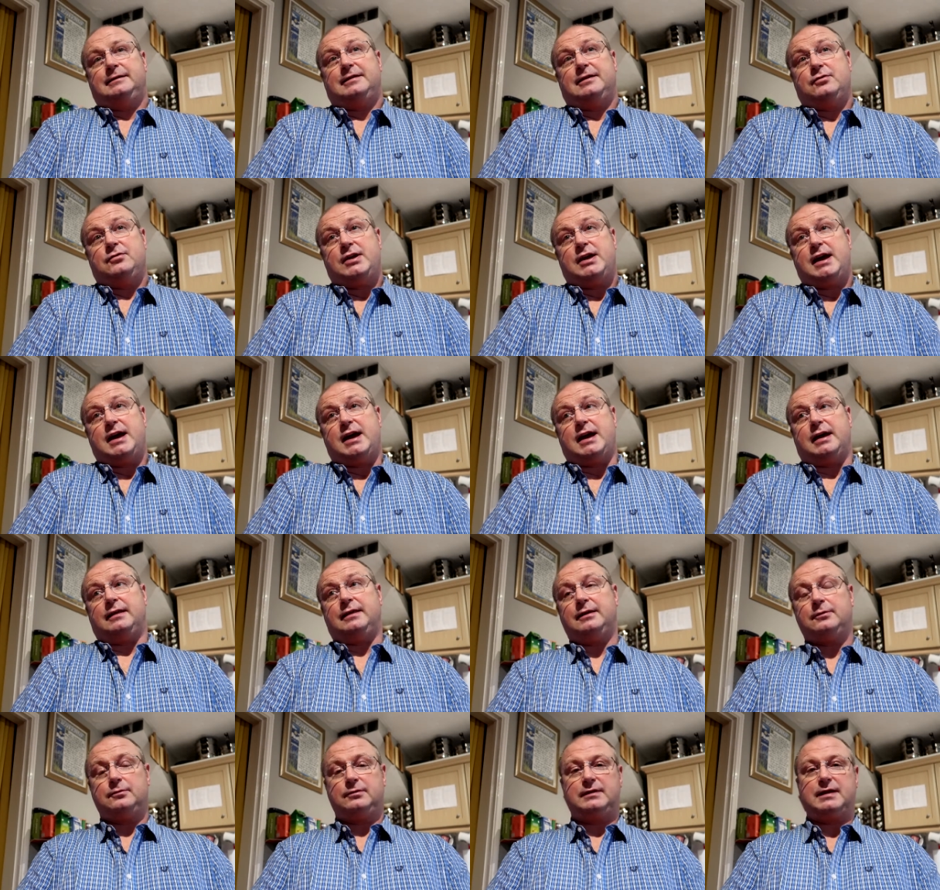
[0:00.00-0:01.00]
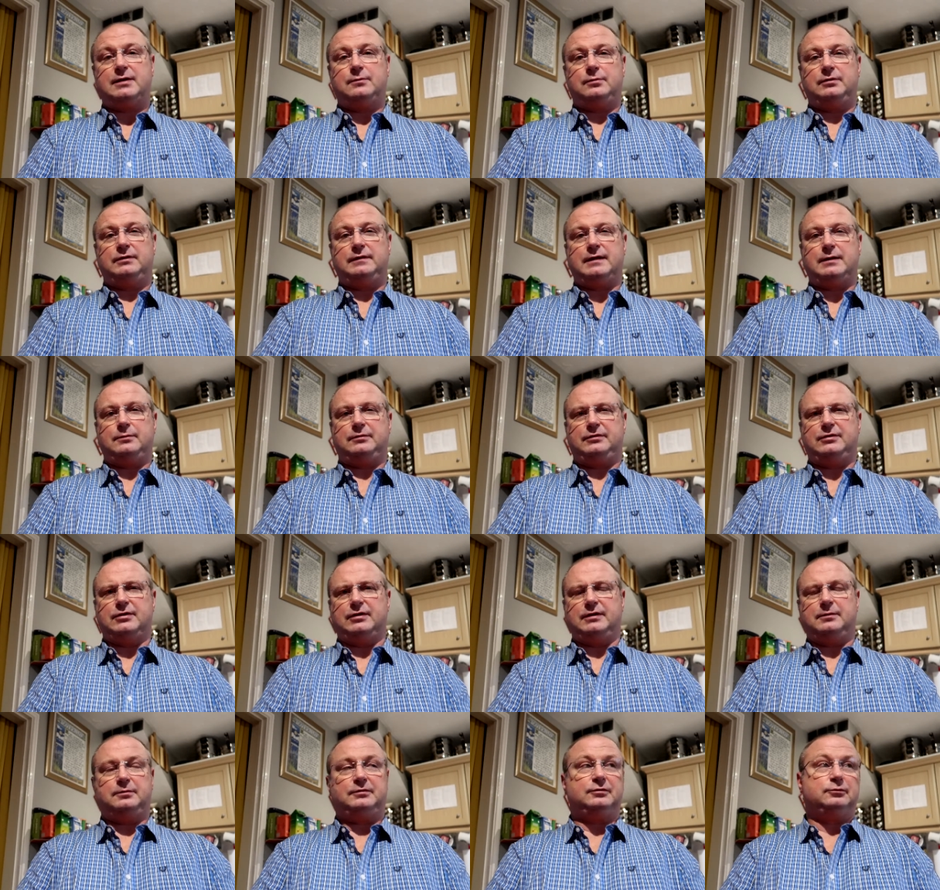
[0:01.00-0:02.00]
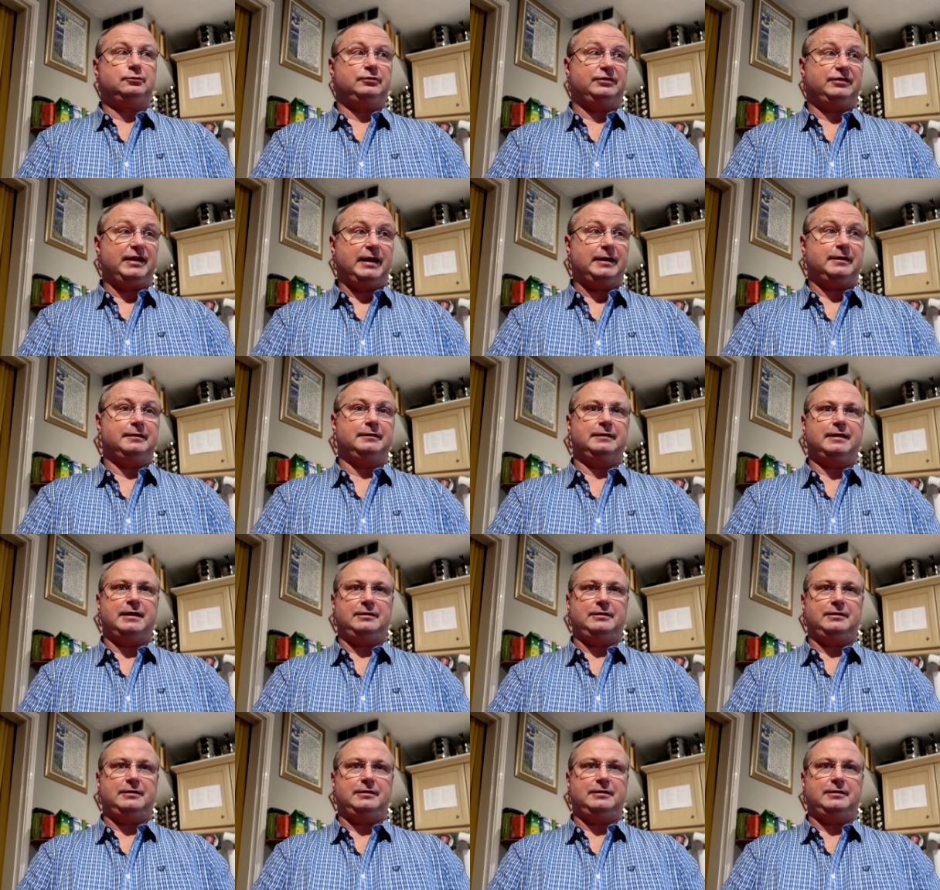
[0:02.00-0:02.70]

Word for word: so yeah, that, that was that was good. It was all second